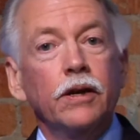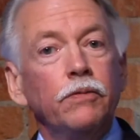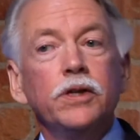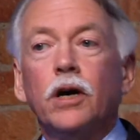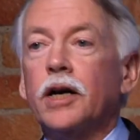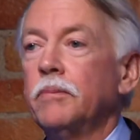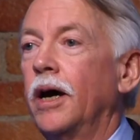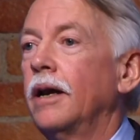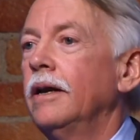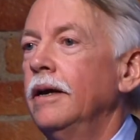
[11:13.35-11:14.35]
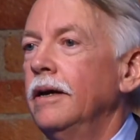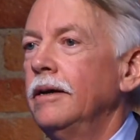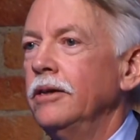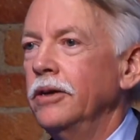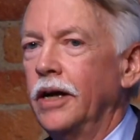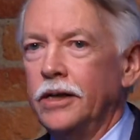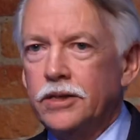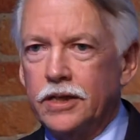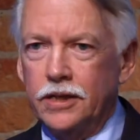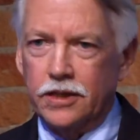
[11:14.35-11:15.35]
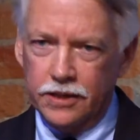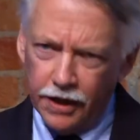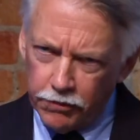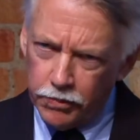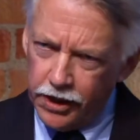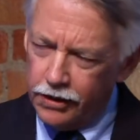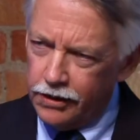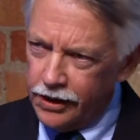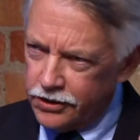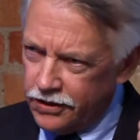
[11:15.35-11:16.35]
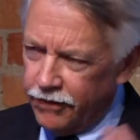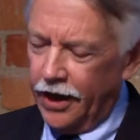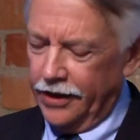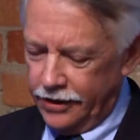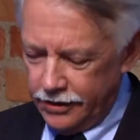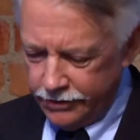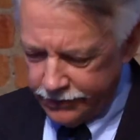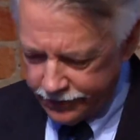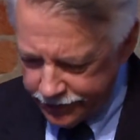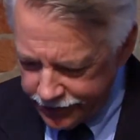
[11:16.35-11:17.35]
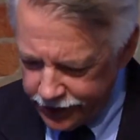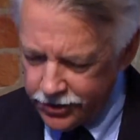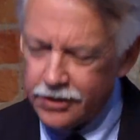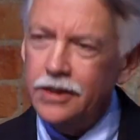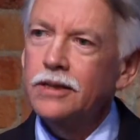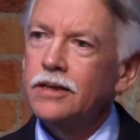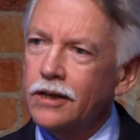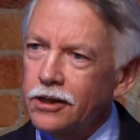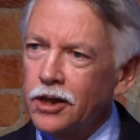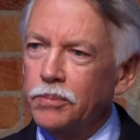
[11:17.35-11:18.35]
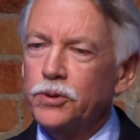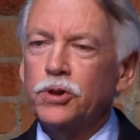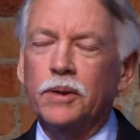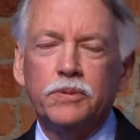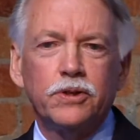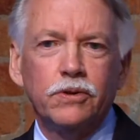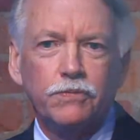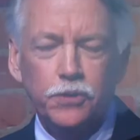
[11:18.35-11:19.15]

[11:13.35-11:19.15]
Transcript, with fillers: And if we talk about the United States has never been as divided, you just need to take a couple trips to a